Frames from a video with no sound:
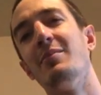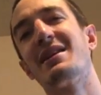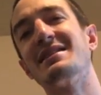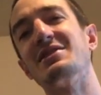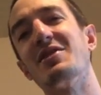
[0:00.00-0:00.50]

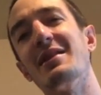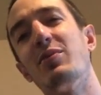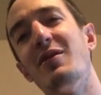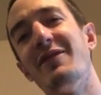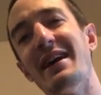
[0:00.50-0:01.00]
because he tried to
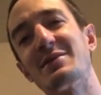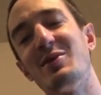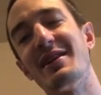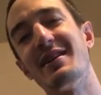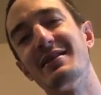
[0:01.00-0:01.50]
pull a fast
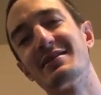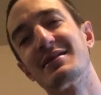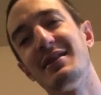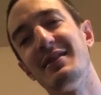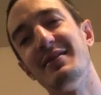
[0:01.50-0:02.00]
one on us.